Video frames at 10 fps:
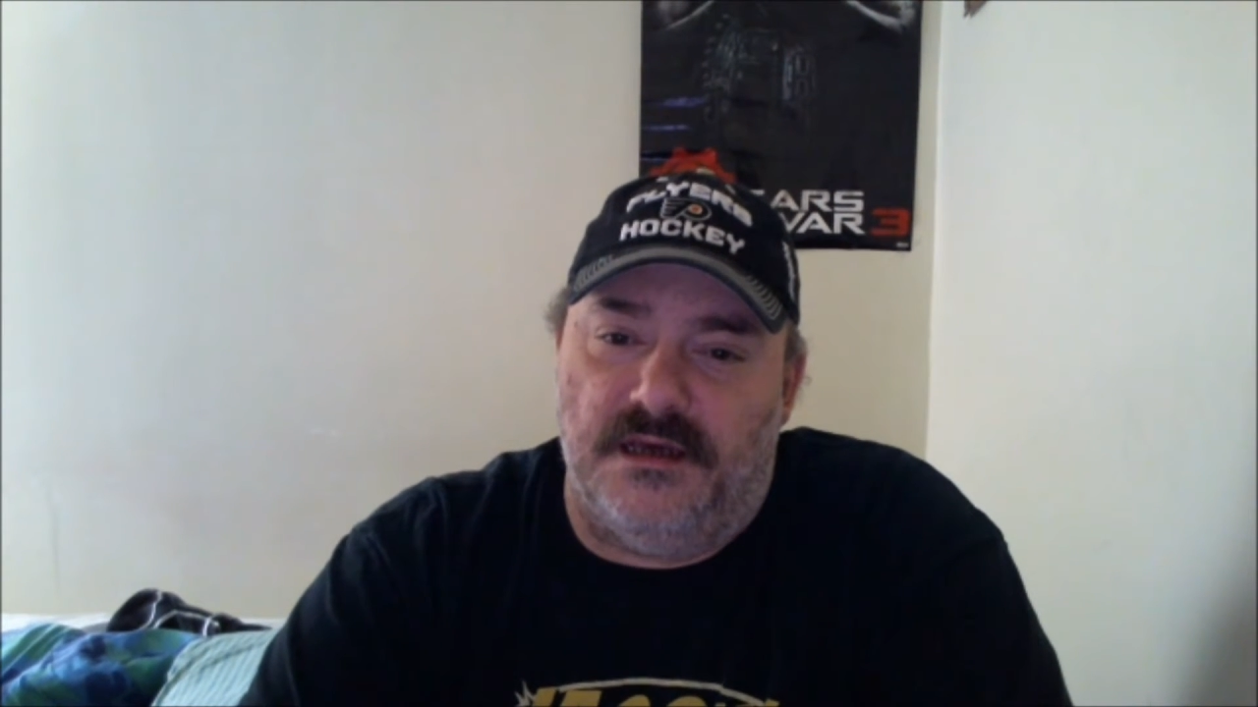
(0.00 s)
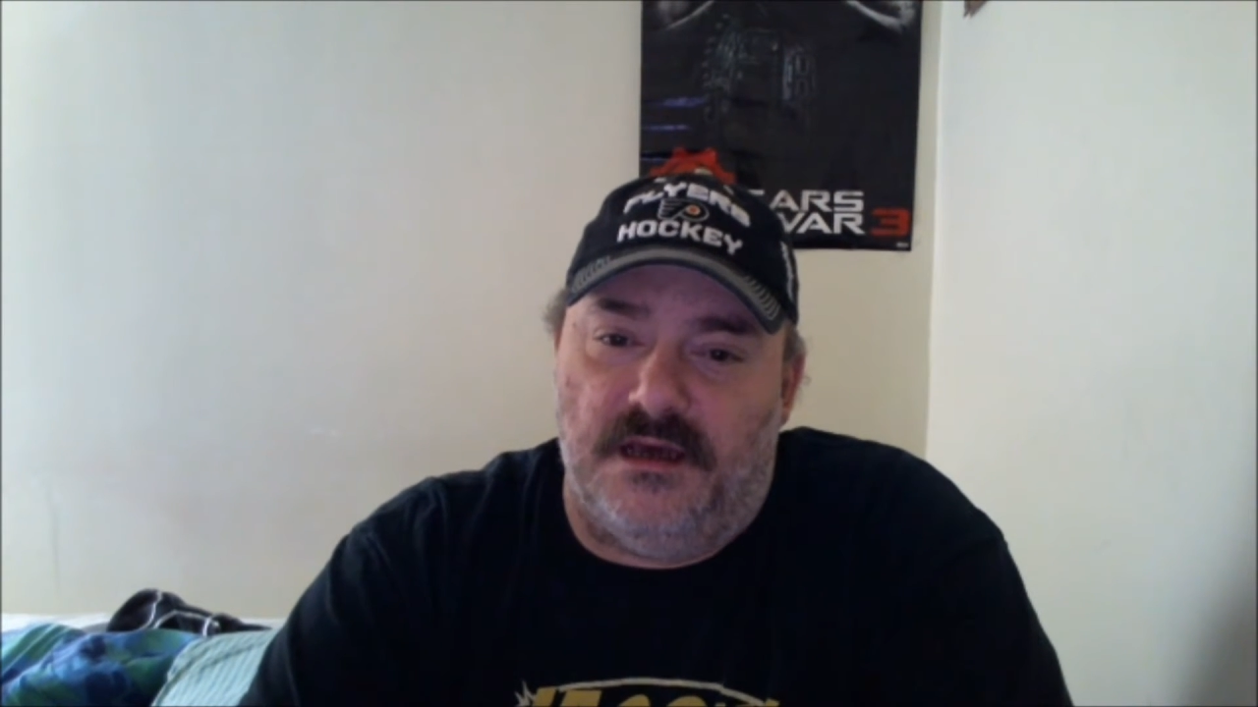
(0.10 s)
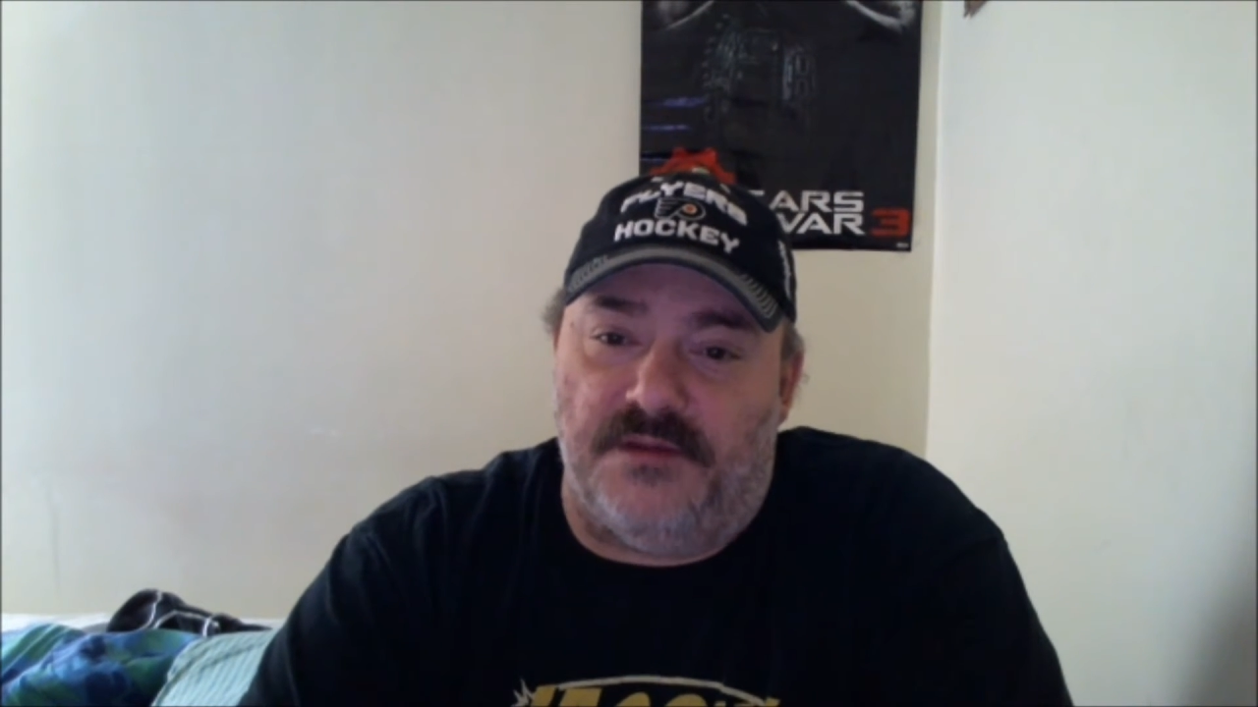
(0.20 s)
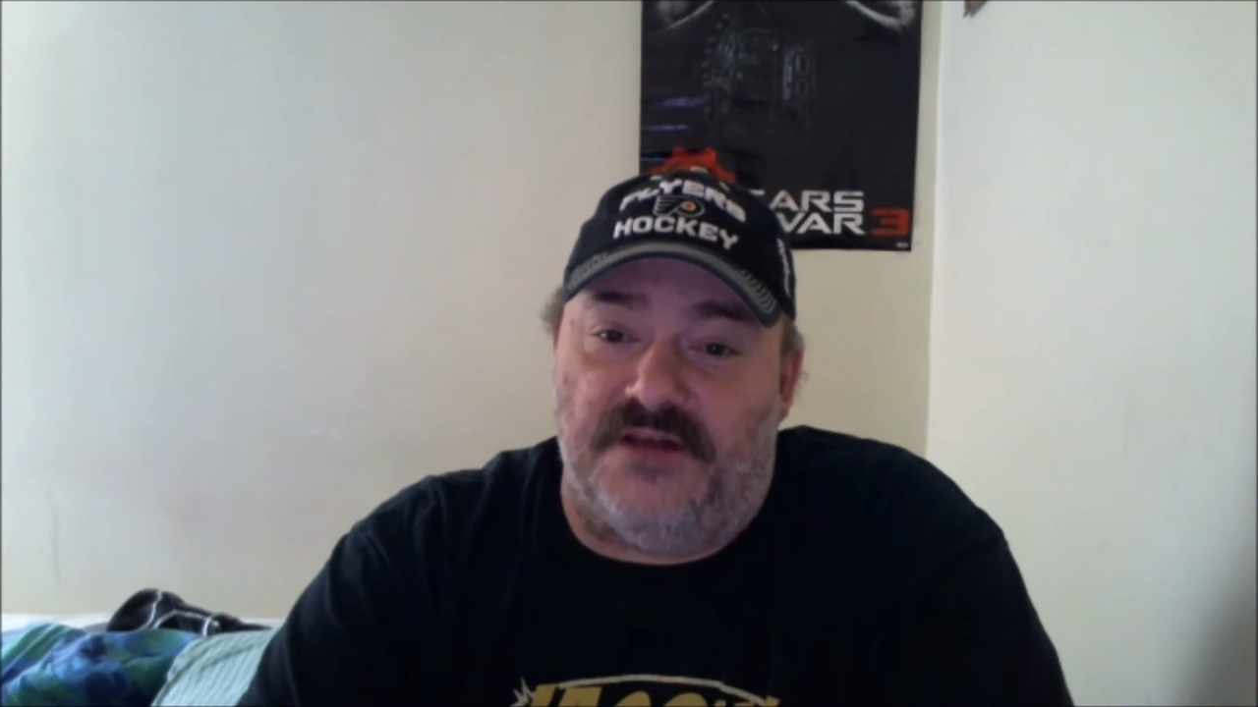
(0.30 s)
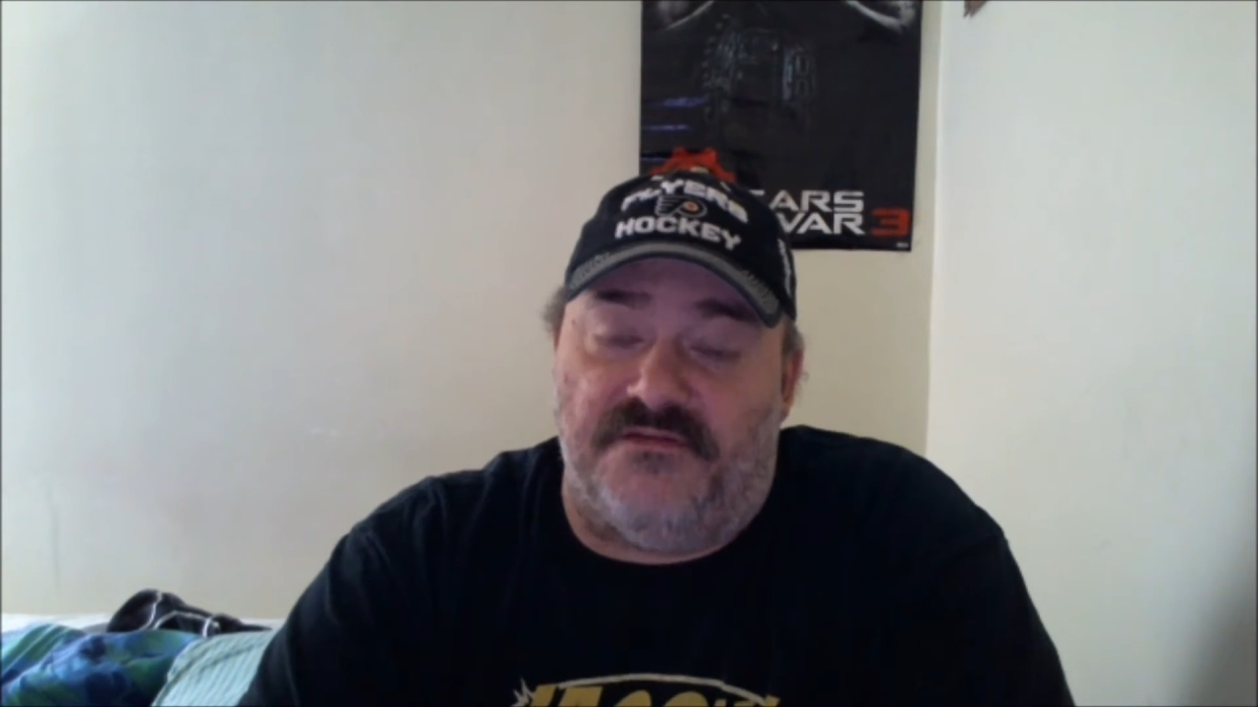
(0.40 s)

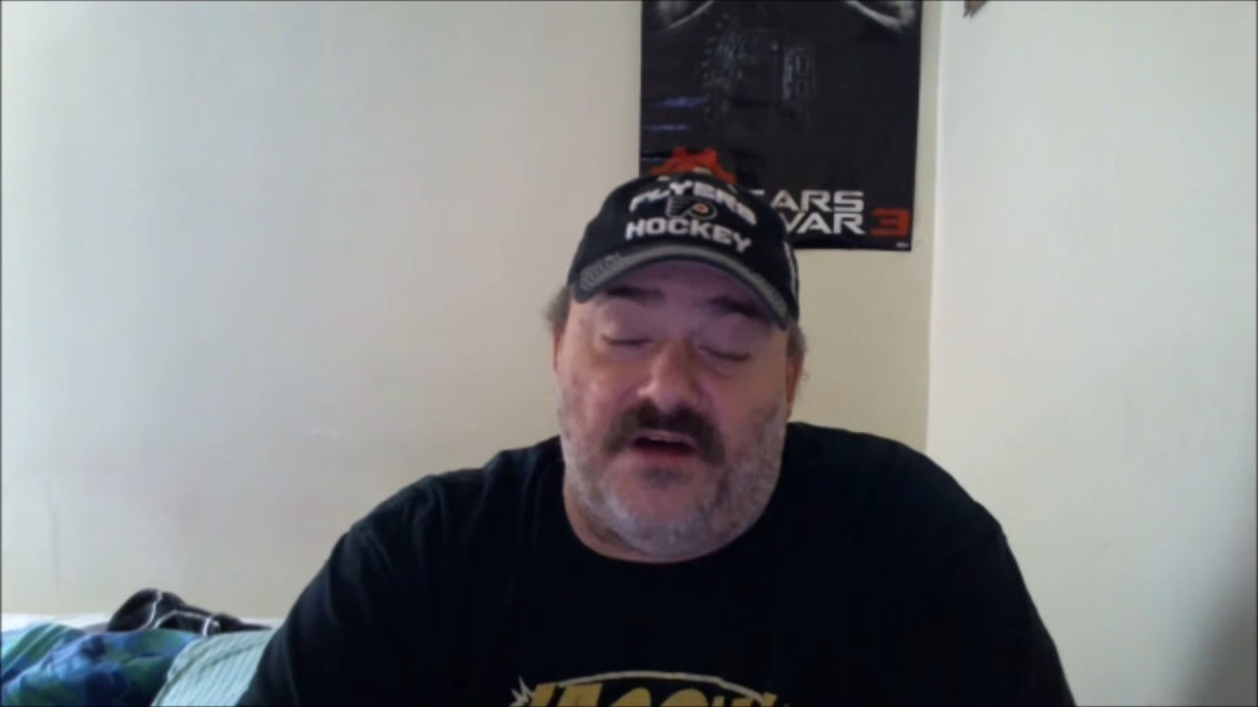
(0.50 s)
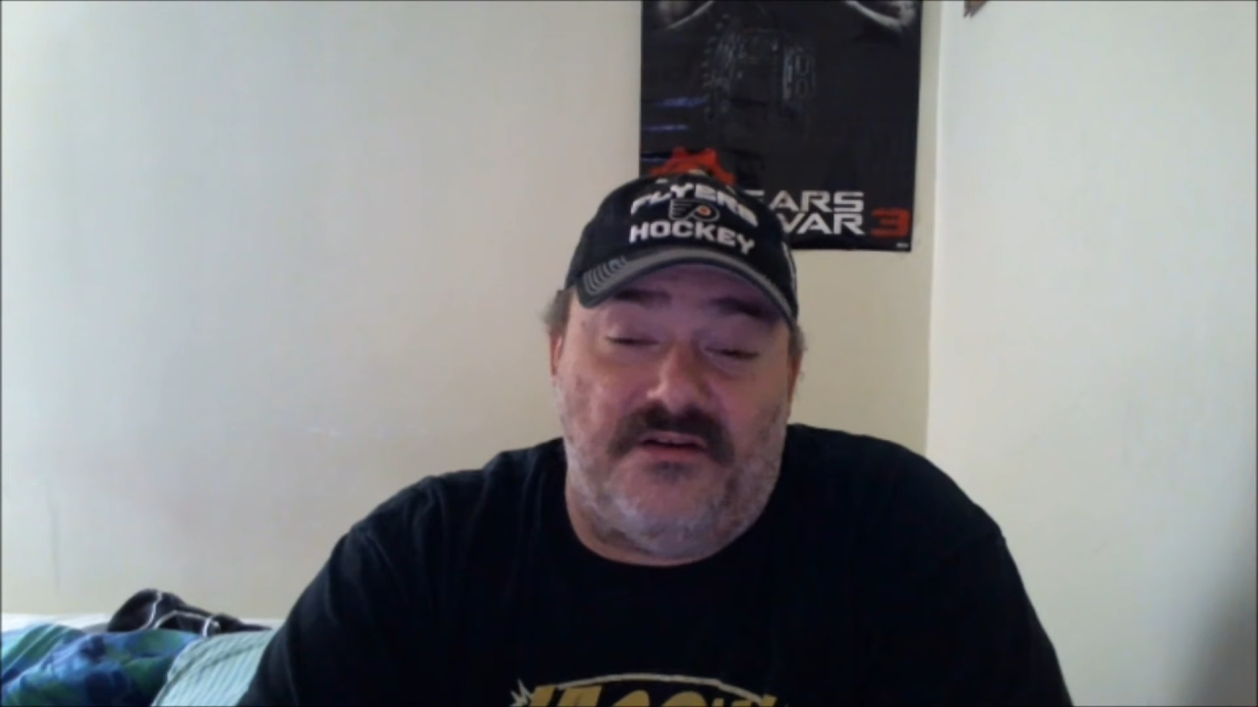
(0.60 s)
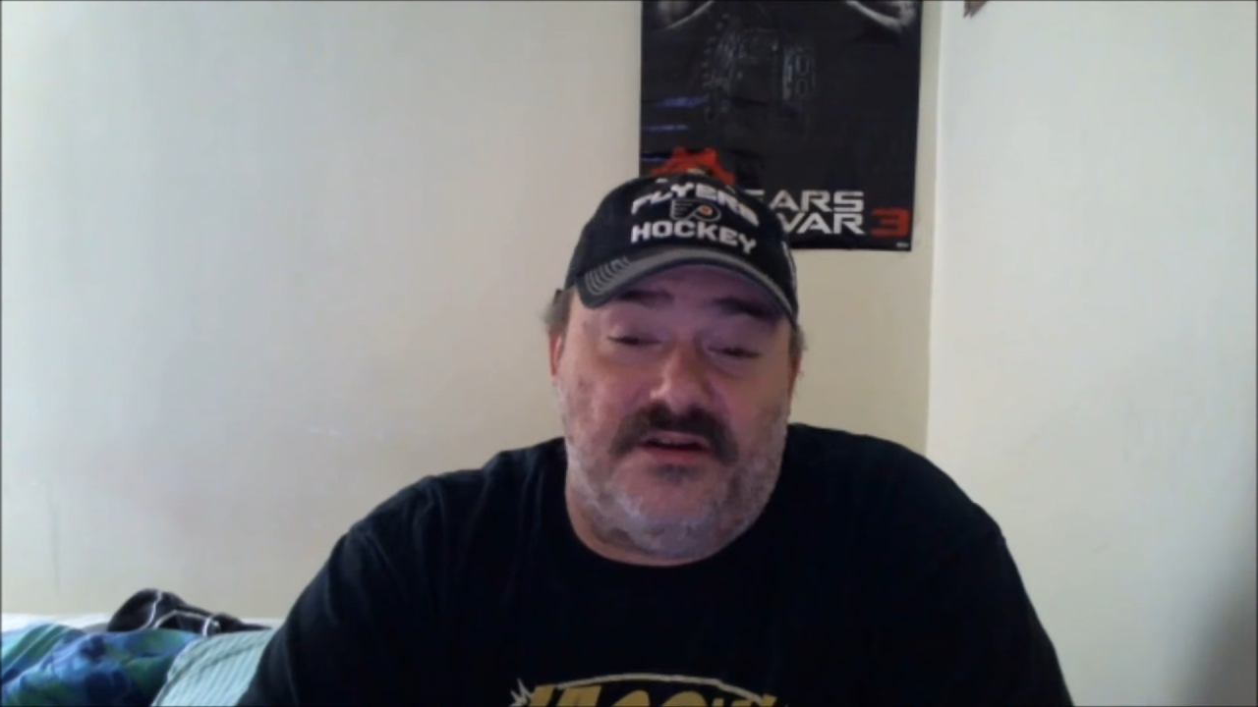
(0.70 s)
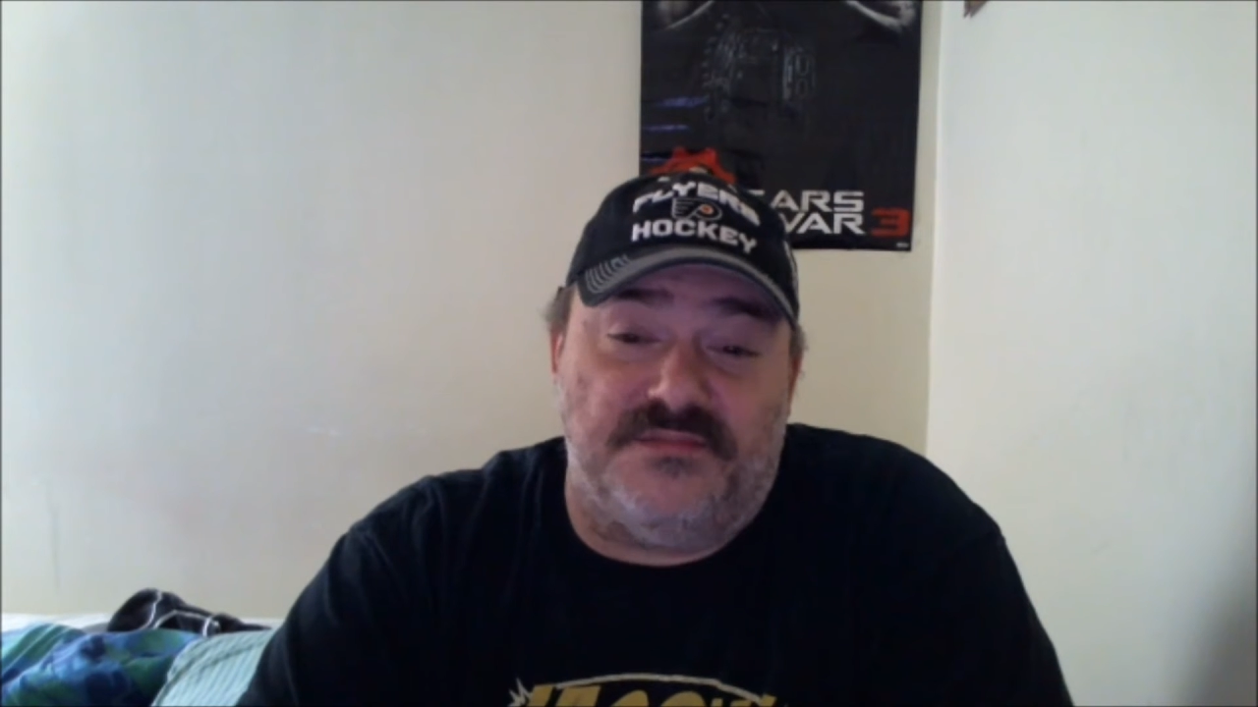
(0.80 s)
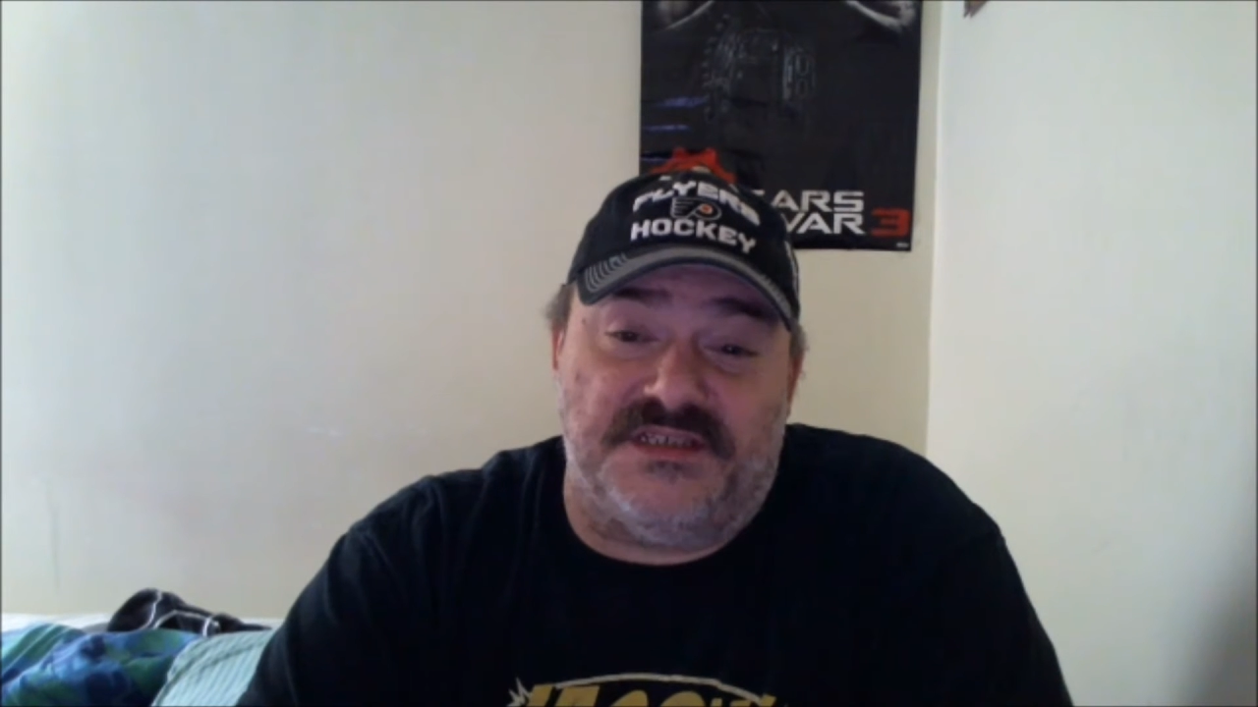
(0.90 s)
I mean, I followed him